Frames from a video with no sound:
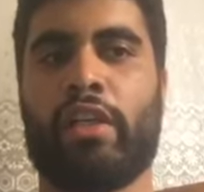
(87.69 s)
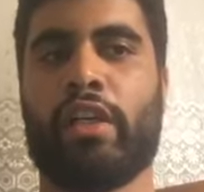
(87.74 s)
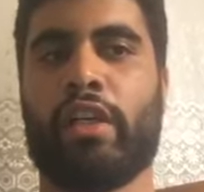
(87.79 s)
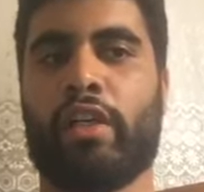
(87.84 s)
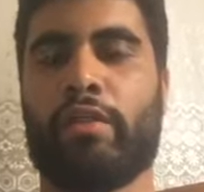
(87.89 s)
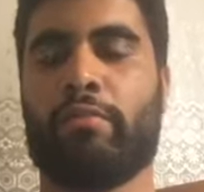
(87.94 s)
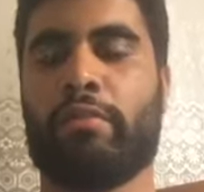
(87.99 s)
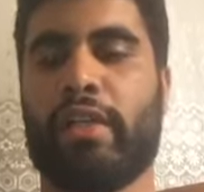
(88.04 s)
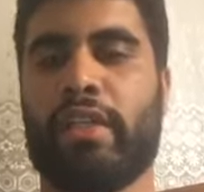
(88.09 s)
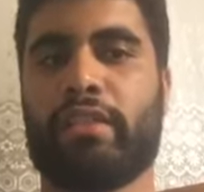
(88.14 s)

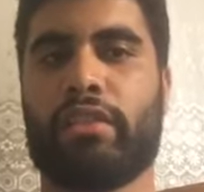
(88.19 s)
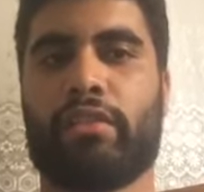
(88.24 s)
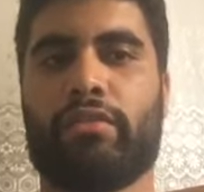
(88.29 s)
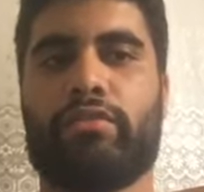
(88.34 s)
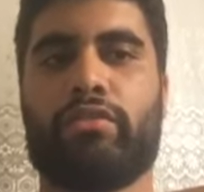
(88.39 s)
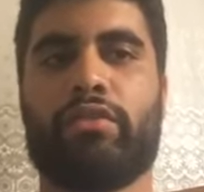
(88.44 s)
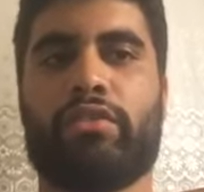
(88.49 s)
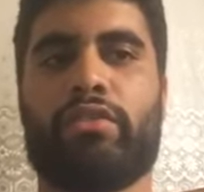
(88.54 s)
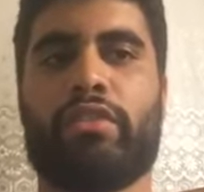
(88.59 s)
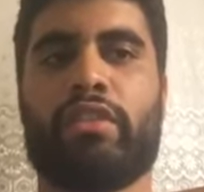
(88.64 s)
a better
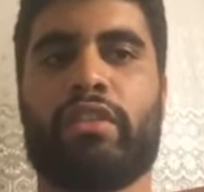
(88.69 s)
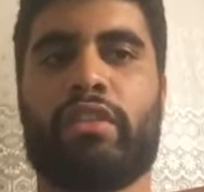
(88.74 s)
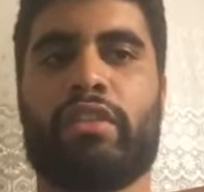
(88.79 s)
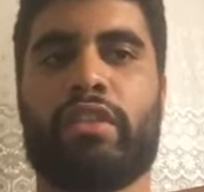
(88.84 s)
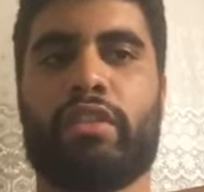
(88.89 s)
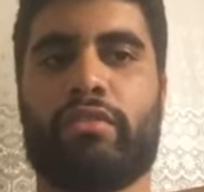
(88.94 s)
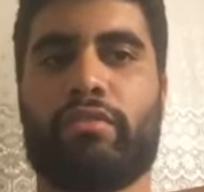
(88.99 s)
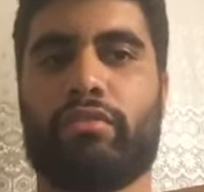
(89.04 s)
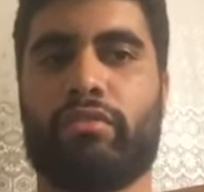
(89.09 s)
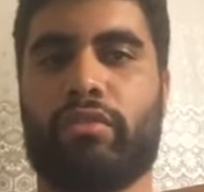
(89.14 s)
food
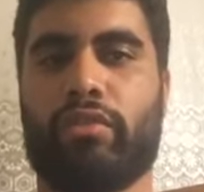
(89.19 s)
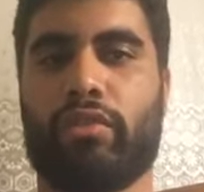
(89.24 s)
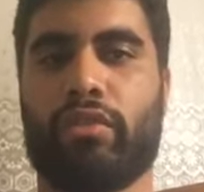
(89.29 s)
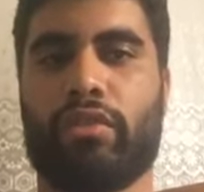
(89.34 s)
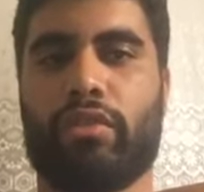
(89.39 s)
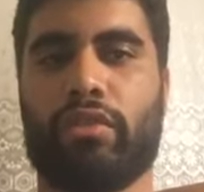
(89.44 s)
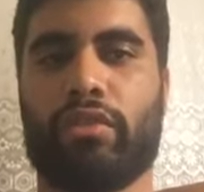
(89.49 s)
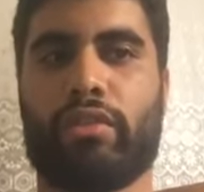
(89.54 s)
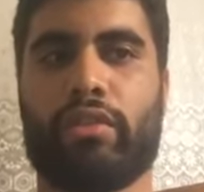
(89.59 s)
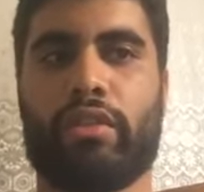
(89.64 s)
system
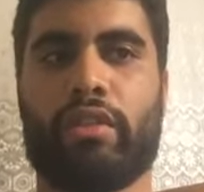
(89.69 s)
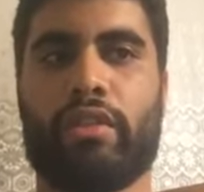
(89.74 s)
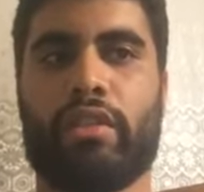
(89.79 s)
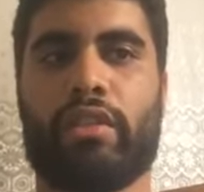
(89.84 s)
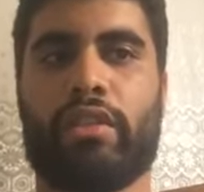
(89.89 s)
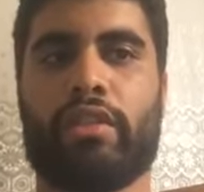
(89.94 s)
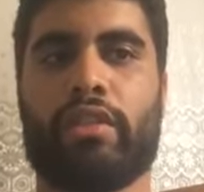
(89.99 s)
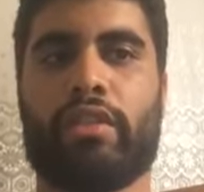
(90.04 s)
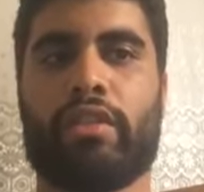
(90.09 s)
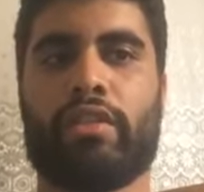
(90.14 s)

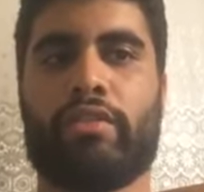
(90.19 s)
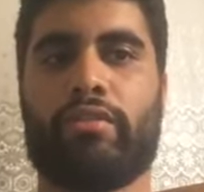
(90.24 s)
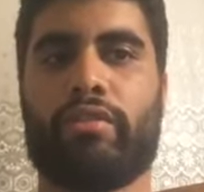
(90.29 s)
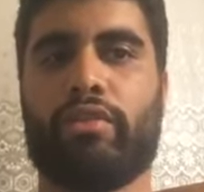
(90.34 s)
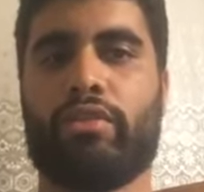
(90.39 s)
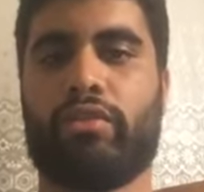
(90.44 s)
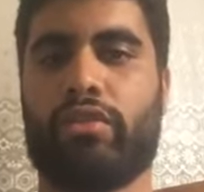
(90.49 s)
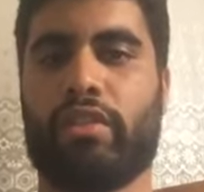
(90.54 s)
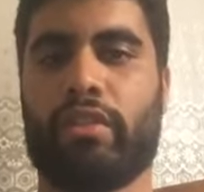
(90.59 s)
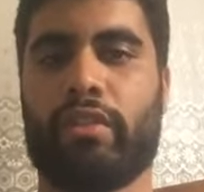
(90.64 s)
for the
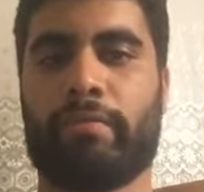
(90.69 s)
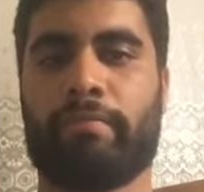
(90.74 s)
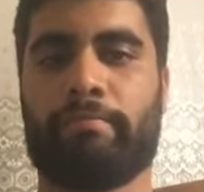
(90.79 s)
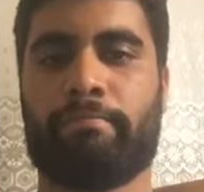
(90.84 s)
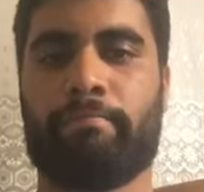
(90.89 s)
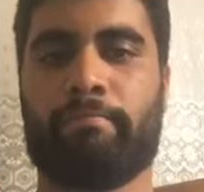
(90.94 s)
future.